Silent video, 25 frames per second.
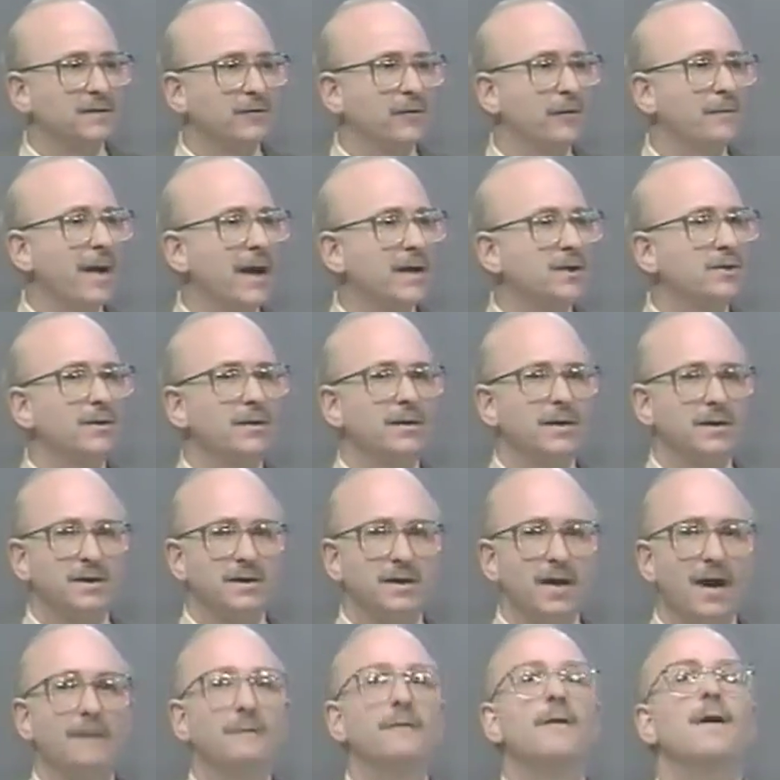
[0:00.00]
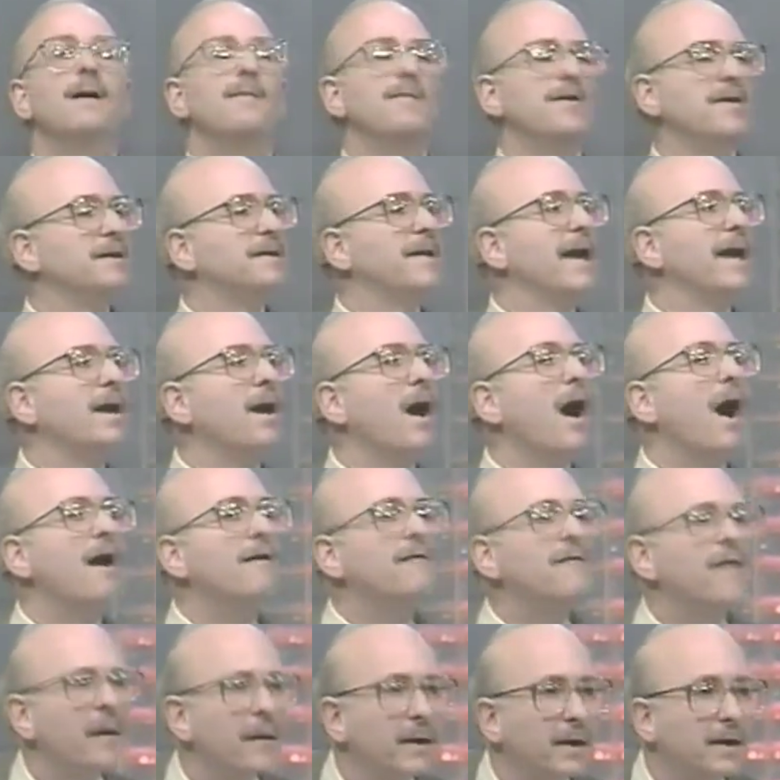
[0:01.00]
for measuring this stuff, I mean, the data are
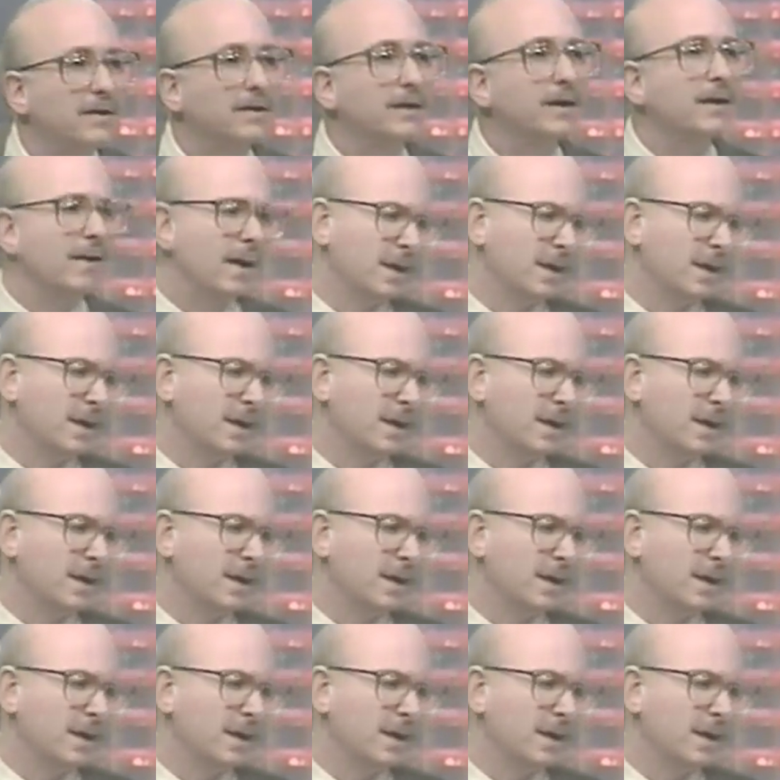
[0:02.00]
very clear.